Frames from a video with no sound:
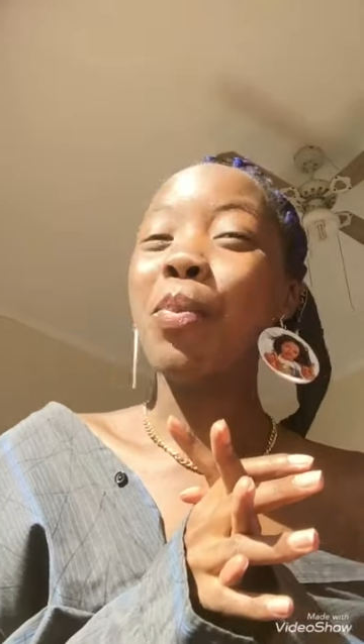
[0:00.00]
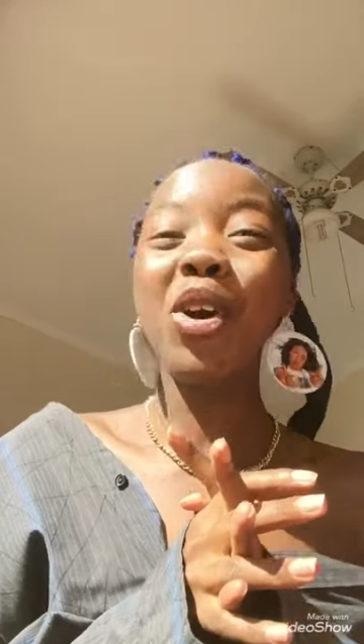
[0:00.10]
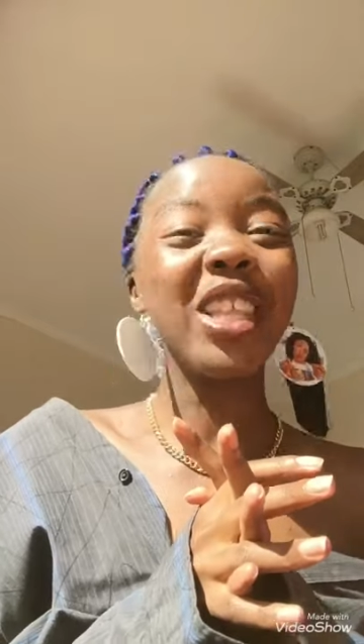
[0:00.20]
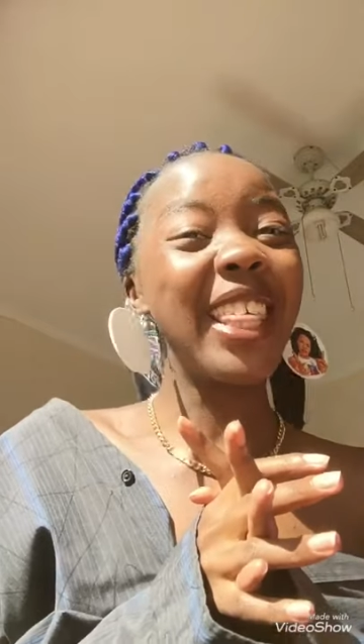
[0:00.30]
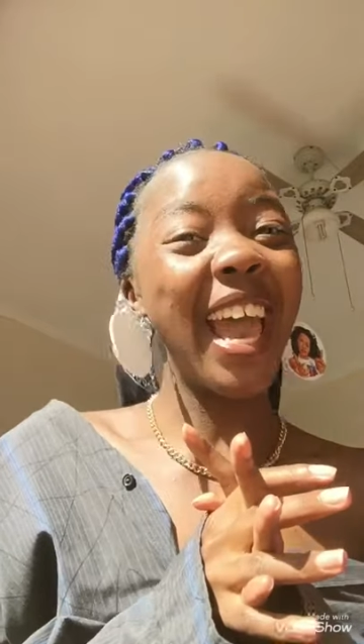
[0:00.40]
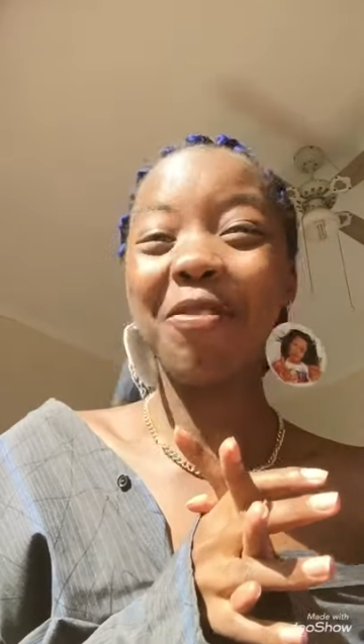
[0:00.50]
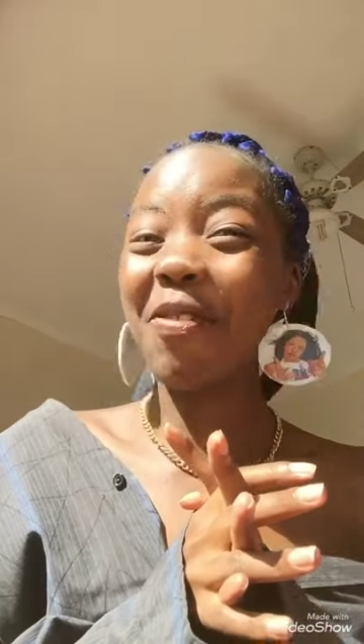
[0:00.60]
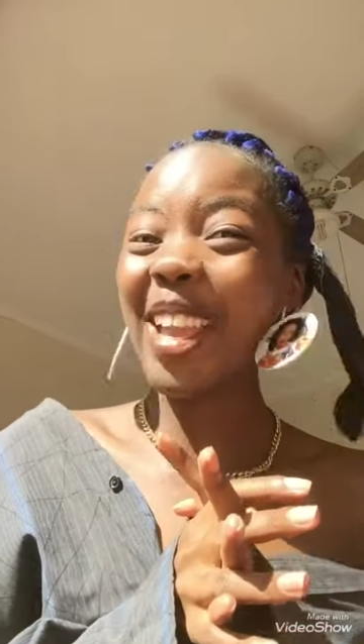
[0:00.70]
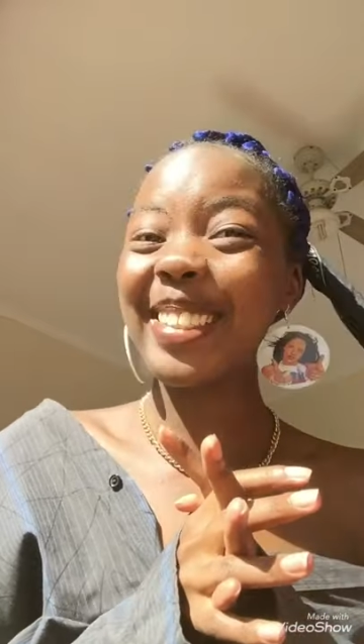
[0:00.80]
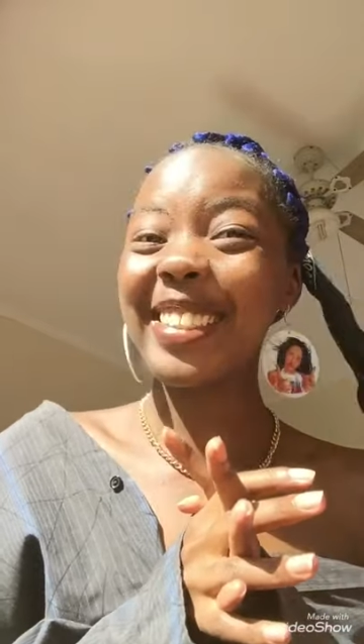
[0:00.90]
book that
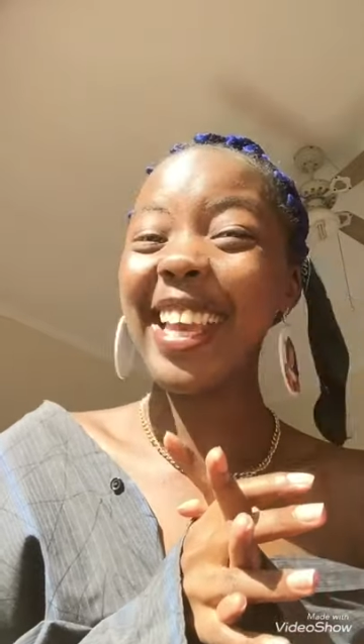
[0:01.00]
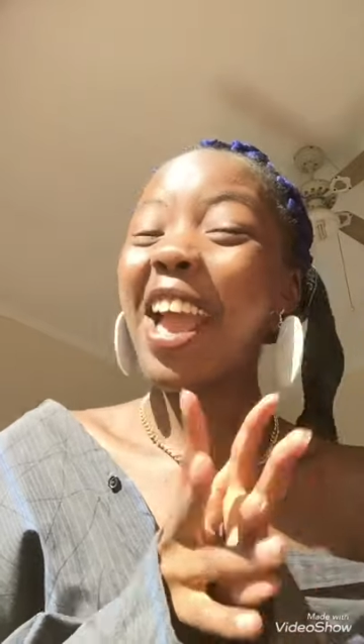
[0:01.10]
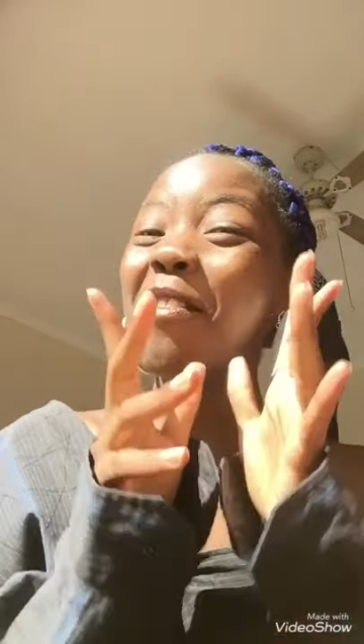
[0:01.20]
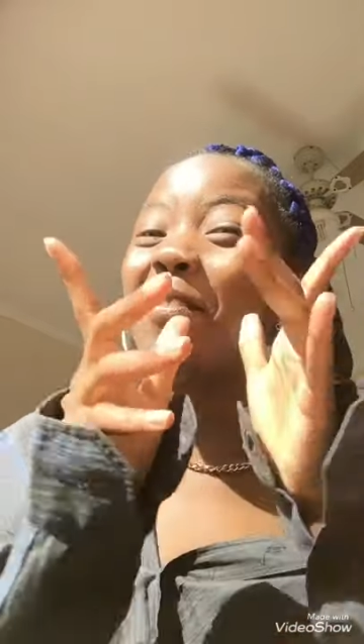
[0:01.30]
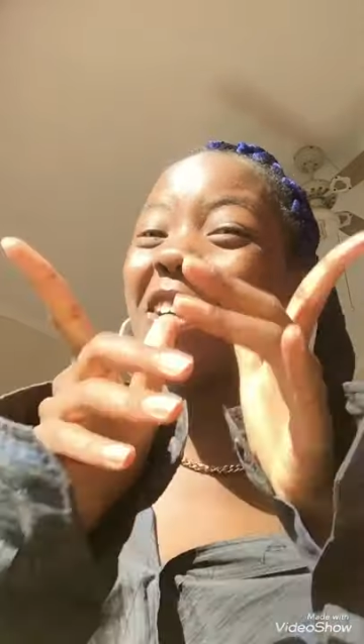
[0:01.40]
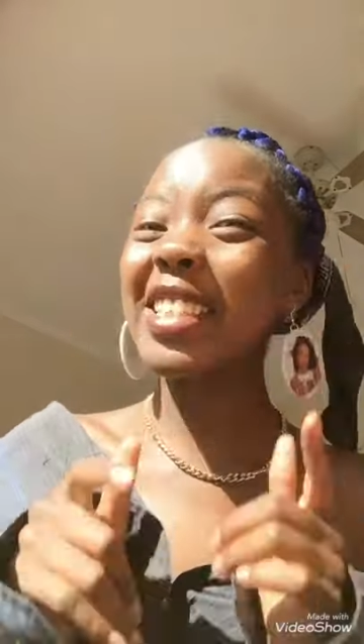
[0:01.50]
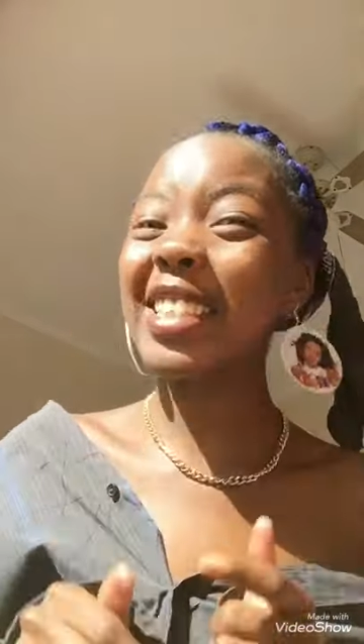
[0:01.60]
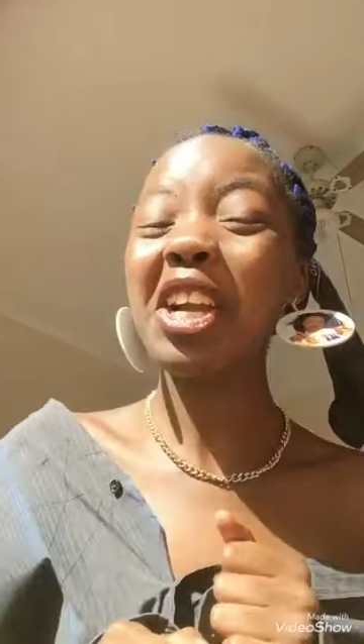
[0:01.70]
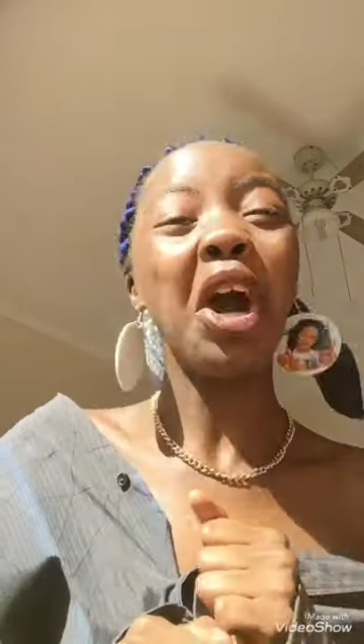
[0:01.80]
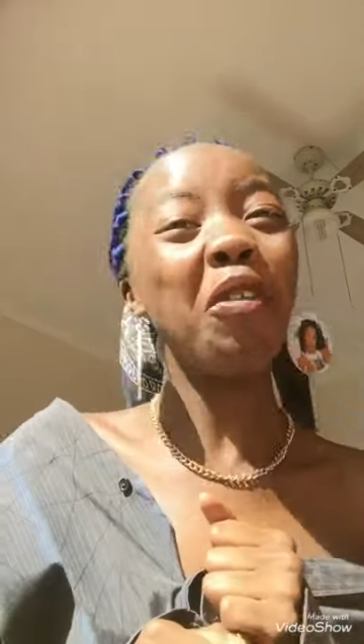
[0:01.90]
face,
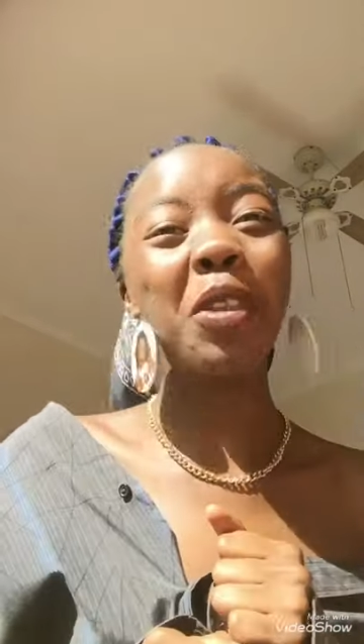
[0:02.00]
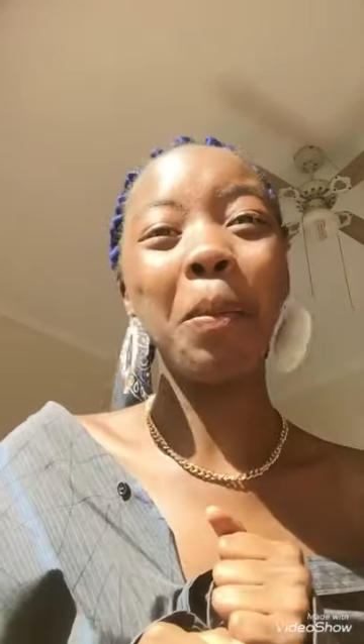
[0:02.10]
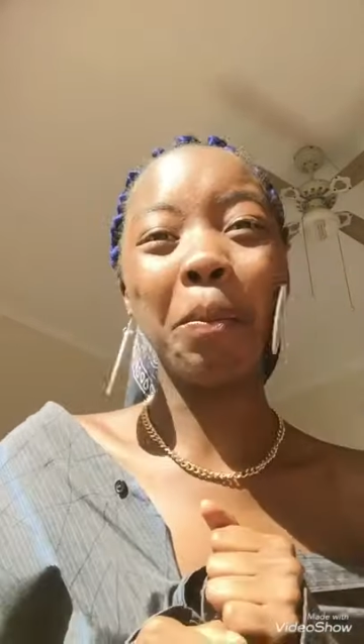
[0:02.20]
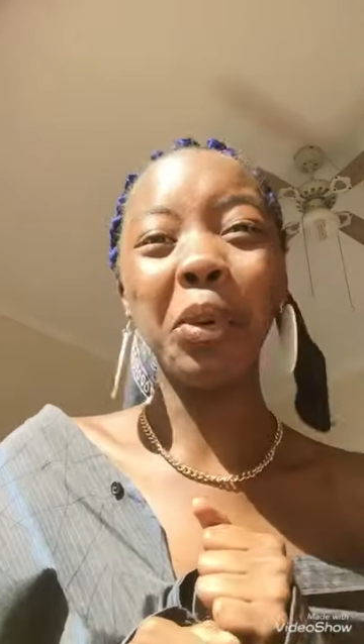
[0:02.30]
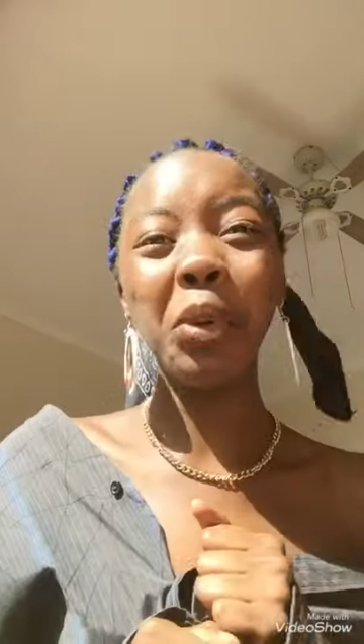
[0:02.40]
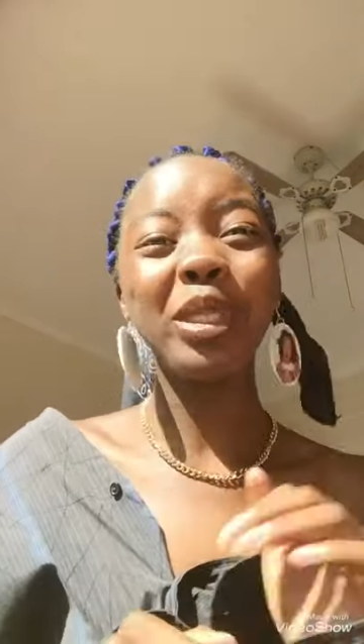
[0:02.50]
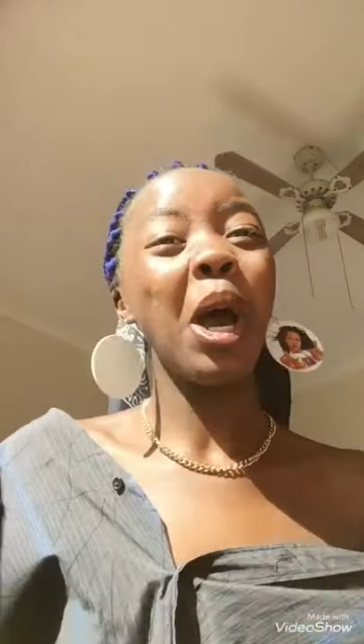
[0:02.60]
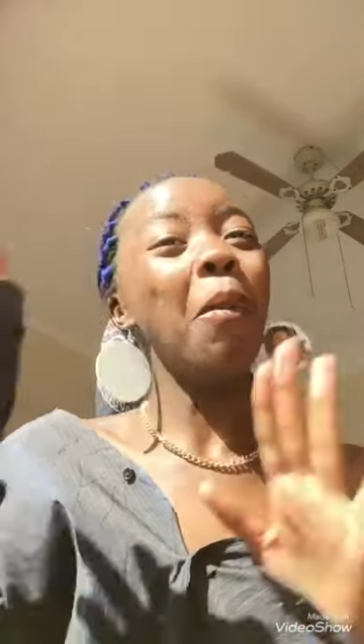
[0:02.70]
facing of the books,